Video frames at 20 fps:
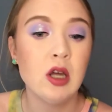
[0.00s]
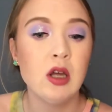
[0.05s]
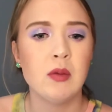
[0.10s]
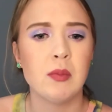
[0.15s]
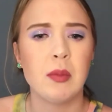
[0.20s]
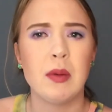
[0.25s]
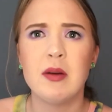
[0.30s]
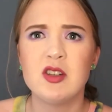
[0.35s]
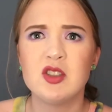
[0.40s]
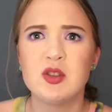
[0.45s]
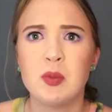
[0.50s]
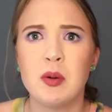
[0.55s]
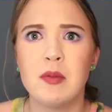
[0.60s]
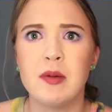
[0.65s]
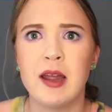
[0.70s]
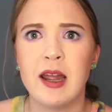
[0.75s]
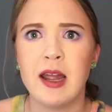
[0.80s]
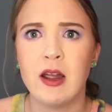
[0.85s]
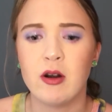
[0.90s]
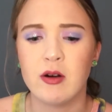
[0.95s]
Maybe I should put my
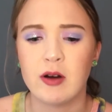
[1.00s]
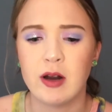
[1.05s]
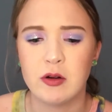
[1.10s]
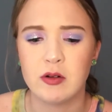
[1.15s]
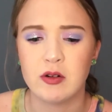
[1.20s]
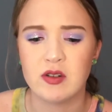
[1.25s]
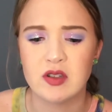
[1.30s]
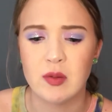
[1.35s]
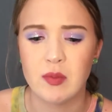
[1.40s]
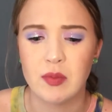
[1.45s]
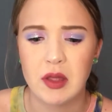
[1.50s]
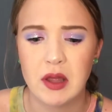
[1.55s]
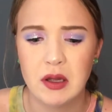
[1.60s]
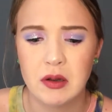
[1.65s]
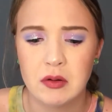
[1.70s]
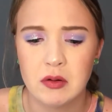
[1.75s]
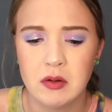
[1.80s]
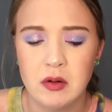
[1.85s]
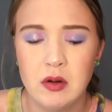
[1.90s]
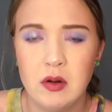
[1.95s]
hair down or
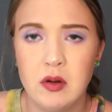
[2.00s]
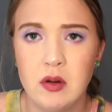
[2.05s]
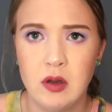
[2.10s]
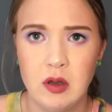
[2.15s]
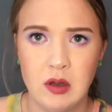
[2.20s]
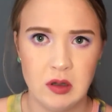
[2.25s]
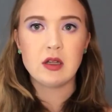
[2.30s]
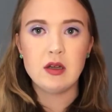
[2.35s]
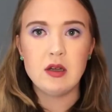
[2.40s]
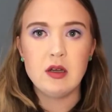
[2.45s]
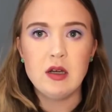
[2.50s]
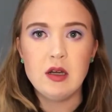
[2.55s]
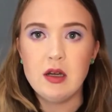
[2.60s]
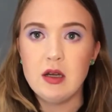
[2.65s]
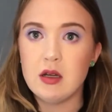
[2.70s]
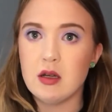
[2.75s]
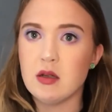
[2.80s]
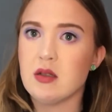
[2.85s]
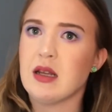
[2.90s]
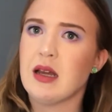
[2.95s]

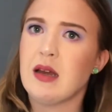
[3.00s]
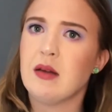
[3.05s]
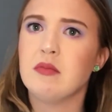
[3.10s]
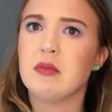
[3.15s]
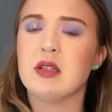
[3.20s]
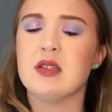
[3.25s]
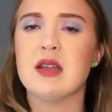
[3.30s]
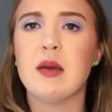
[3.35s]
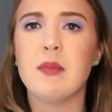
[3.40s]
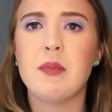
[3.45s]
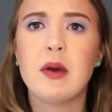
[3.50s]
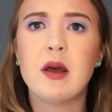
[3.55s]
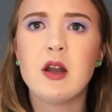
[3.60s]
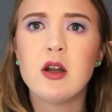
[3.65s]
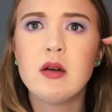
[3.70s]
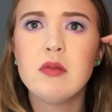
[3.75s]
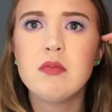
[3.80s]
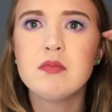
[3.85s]
something. Is that better?